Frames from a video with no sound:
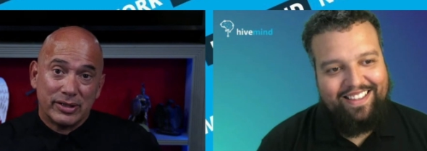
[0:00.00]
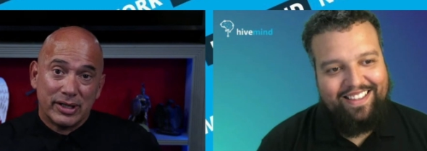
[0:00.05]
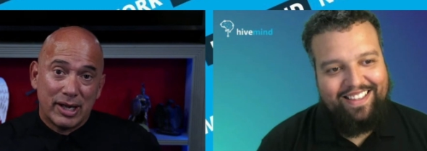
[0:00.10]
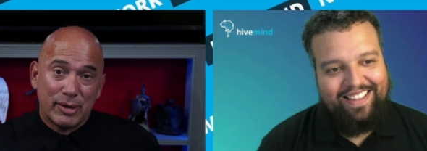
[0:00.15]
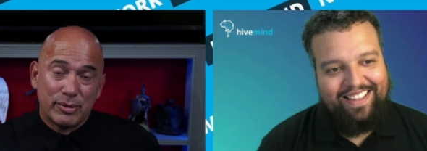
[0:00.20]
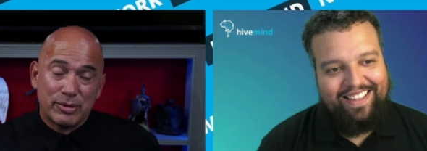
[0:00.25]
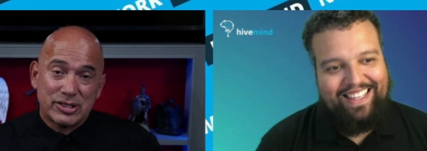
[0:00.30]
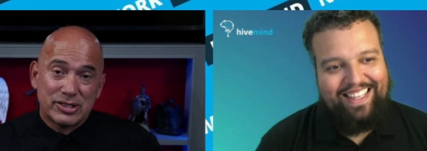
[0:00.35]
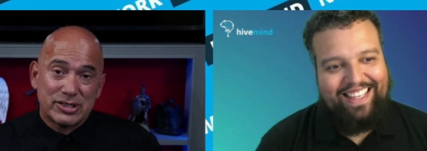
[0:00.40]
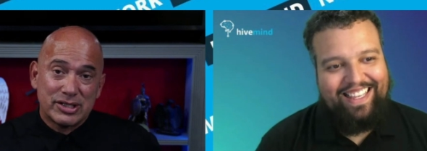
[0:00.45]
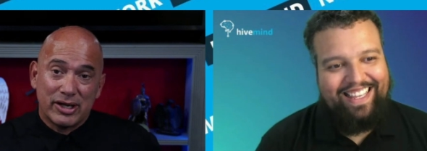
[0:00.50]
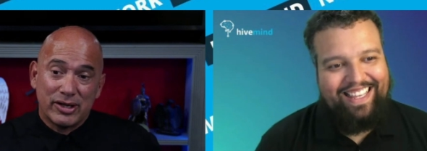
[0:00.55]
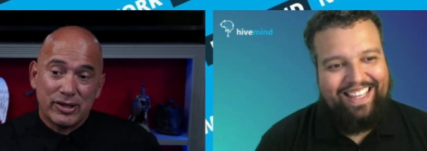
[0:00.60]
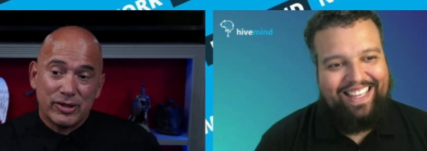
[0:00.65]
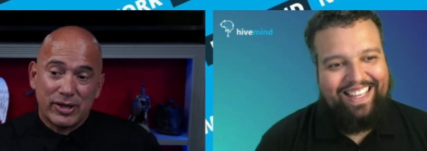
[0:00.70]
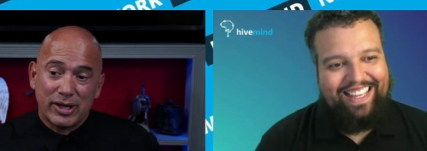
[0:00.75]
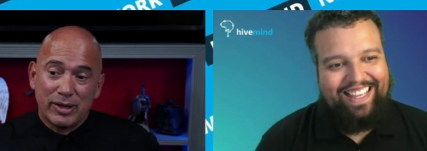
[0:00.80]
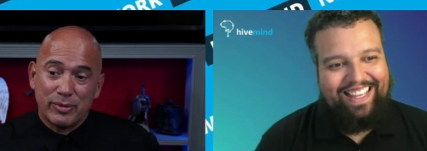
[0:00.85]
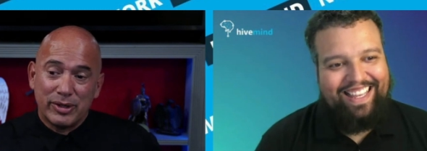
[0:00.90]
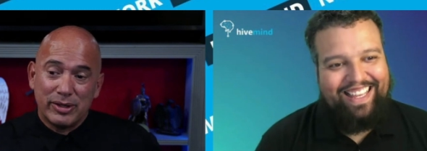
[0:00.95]
Speaker 1: I would just tell
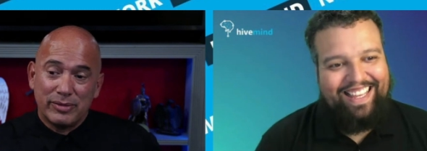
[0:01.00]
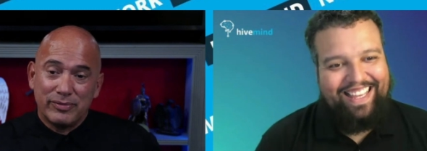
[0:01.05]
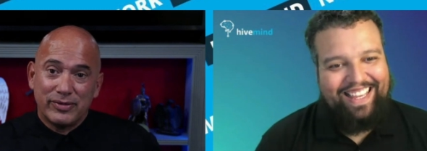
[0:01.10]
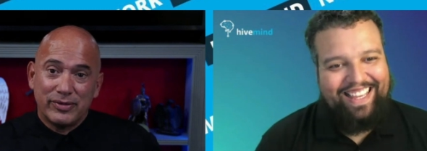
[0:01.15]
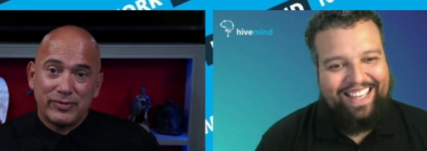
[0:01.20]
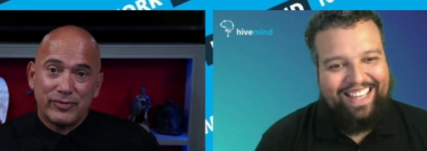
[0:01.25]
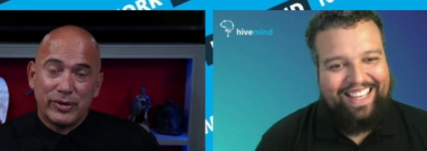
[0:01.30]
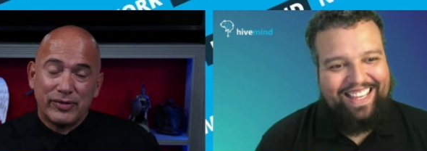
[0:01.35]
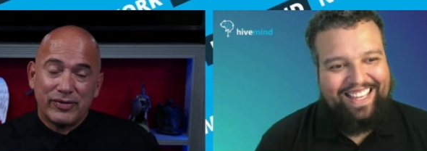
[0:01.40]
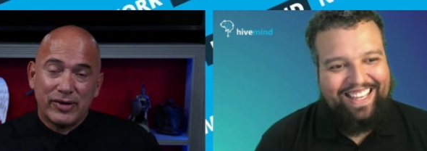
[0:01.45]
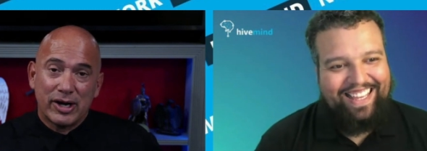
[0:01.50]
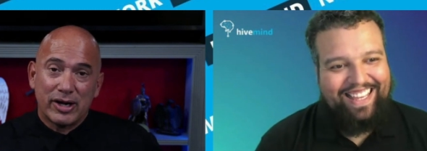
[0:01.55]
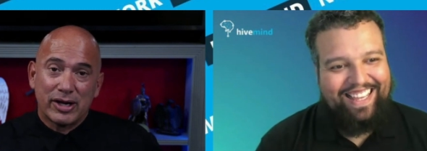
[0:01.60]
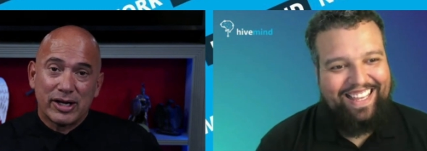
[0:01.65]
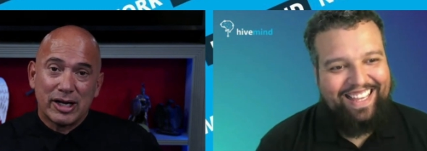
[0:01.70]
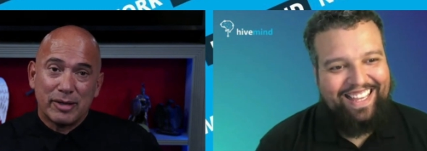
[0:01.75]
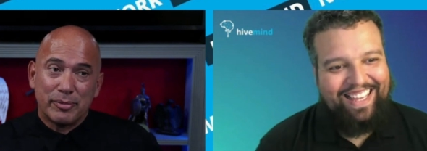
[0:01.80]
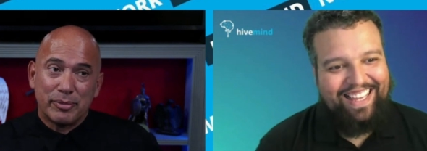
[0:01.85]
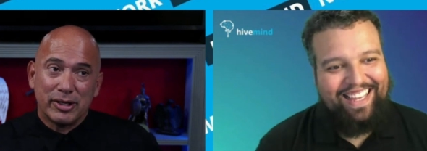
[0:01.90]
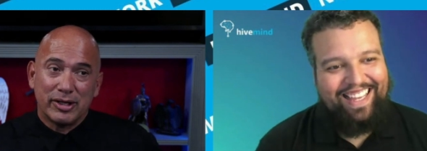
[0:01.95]
you that we we've hired
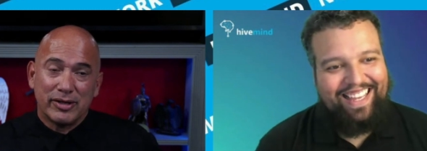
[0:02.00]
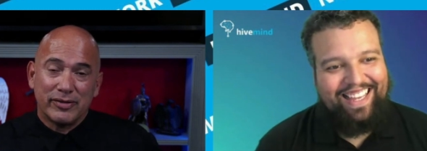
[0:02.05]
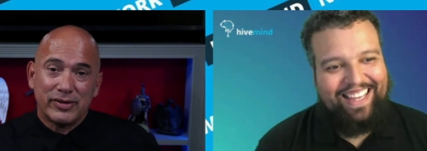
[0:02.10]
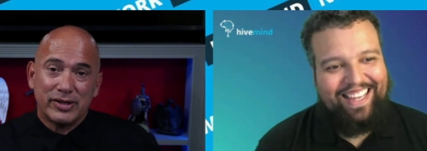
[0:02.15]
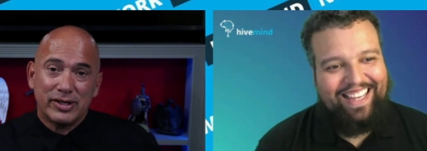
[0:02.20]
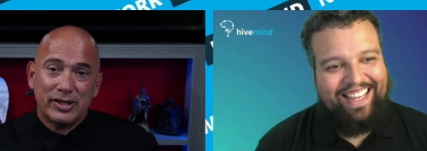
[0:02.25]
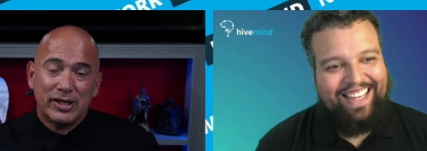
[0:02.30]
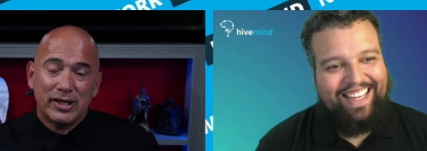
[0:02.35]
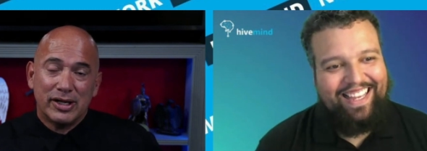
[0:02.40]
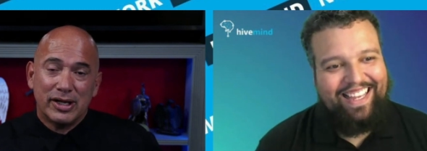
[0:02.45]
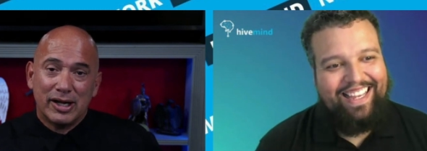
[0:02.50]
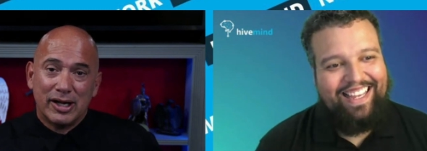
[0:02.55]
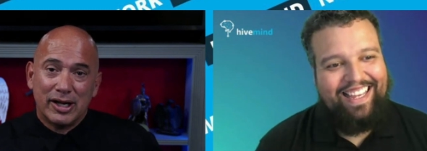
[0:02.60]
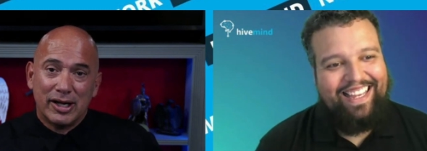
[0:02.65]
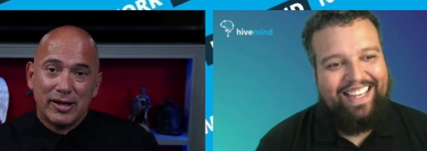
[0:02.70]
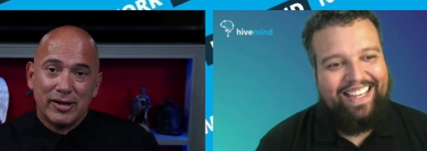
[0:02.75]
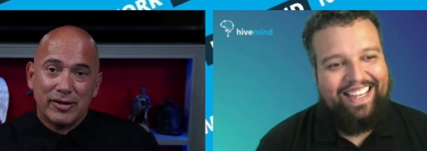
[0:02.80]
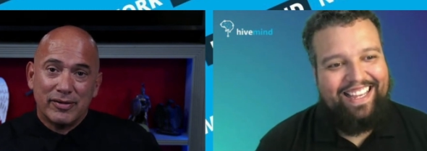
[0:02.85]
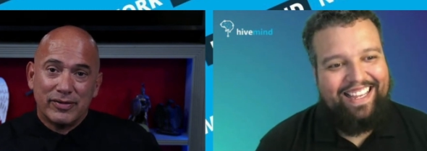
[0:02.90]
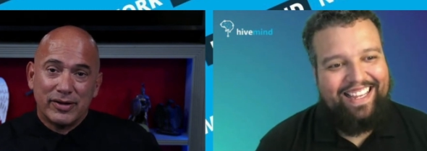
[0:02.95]
a couple of
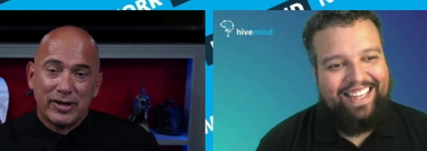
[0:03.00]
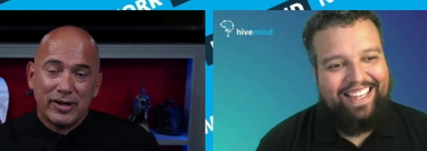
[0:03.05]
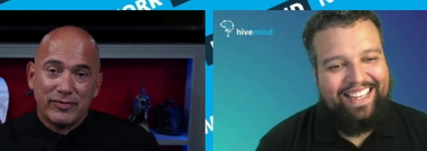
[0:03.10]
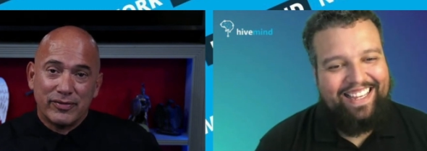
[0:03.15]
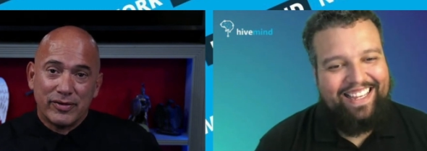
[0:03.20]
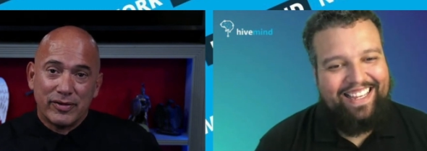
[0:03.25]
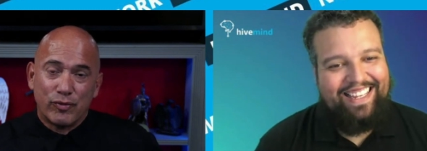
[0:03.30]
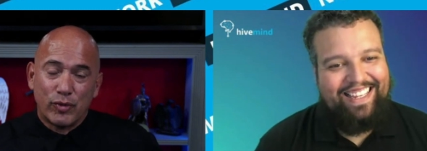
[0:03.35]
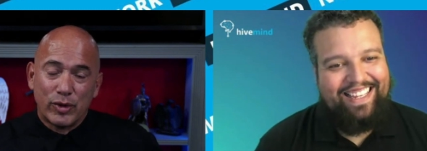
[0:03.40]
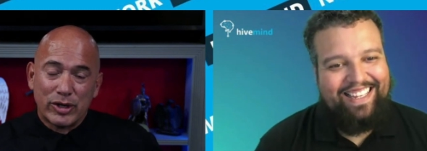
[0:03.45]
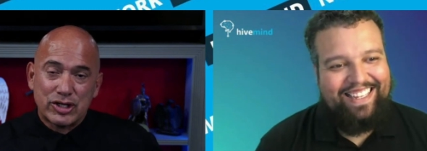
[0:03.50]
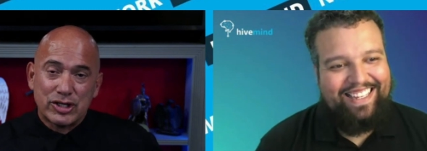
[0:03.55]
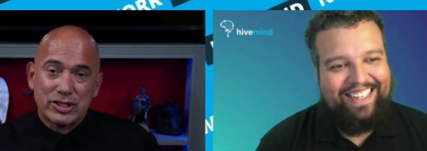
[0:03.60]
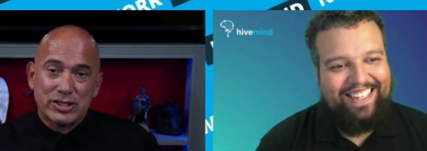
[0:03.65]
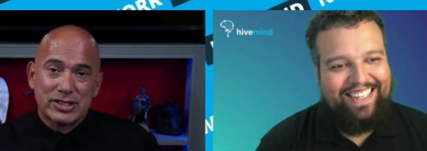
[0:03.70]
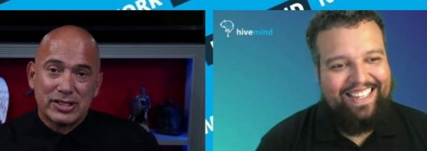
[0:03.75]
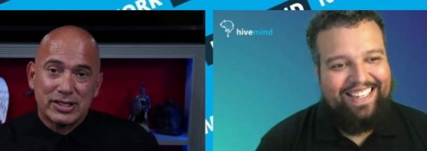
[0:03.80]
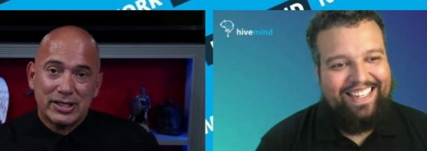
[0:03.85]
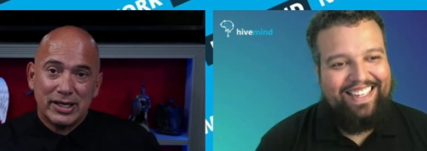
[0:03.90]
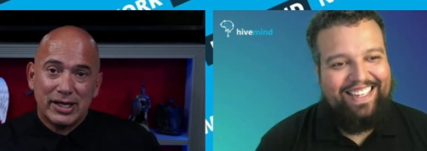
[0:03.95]
of of, of
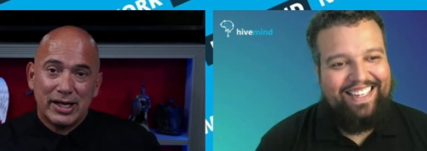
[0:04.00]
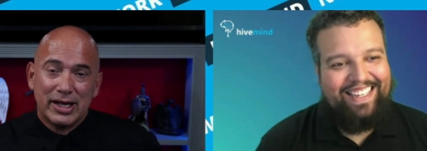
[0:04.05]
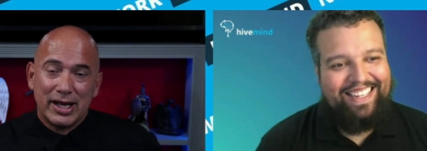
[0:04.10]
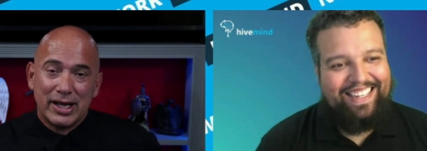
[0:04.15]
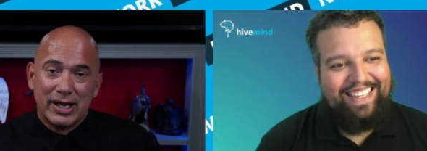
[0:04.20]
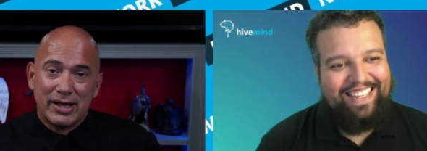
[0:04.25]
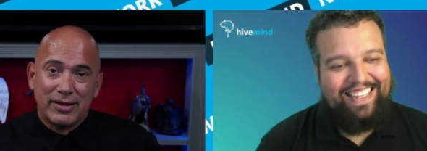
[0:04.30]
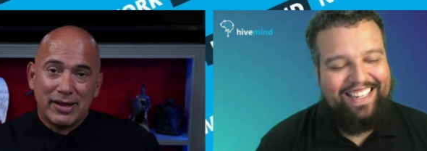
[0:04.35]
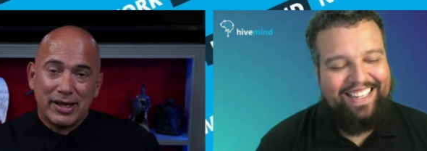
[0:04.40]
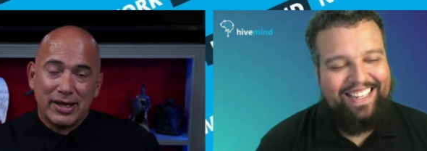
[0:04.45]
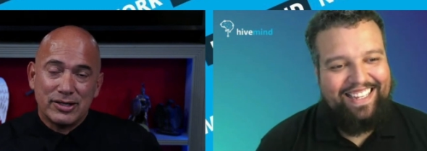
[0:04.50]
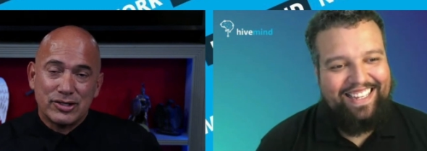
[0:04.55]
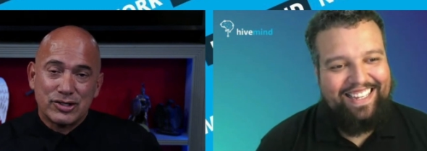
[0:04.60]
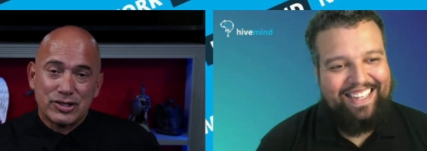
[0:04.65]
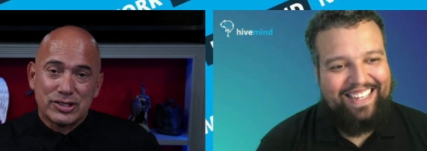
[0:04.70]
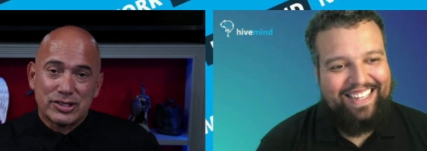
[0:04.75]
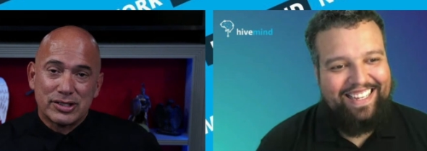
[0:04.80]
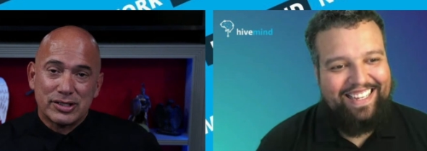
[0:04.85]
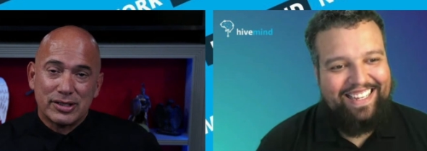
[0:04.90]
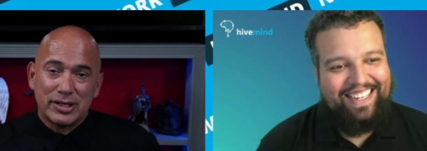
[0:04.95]
witches and they
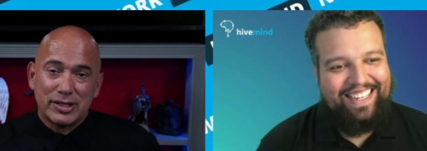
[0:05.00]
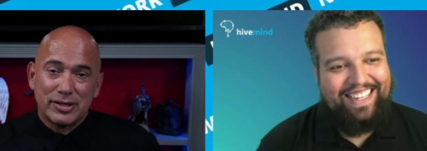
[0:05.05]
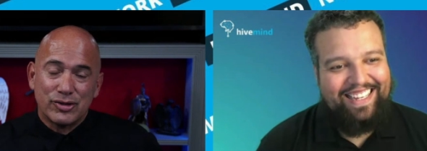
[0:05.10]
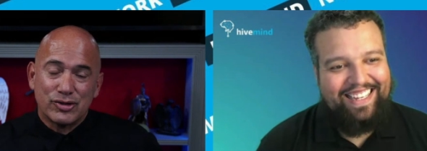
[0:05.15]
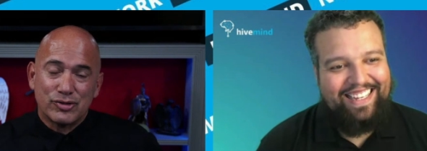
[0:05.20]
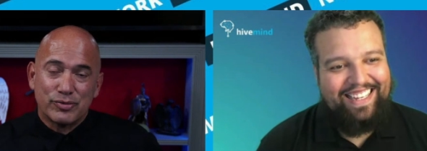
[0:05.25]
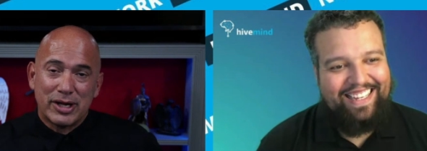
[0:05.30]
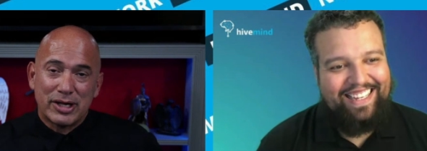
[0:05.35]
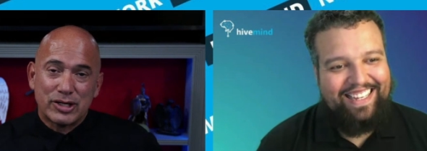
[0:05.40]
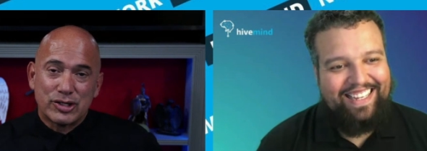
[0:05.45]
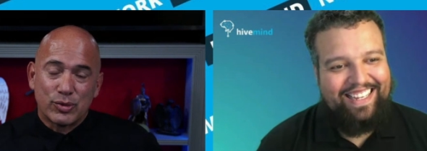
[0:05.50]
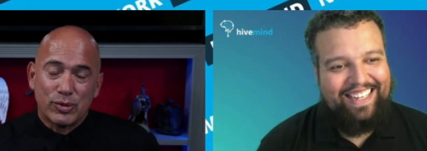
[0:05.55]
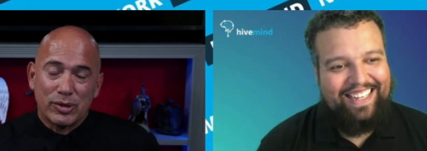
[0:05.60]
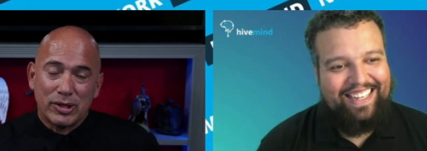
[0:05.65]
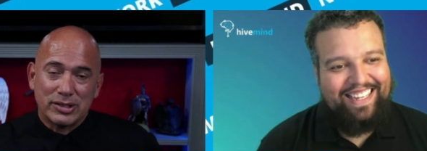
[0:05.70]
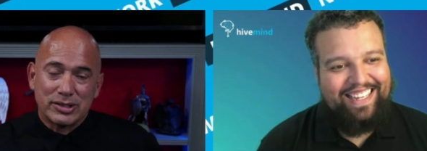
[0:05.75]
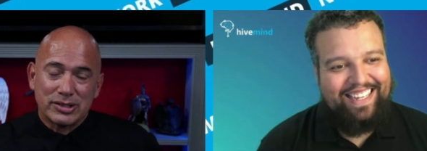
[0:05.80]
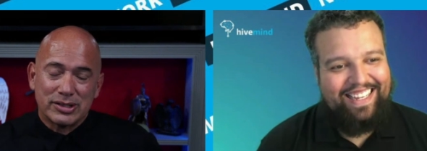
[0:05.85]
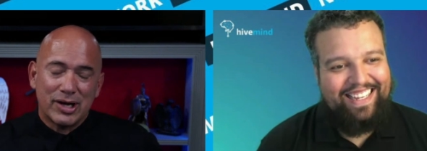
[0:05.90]
just use magic wands.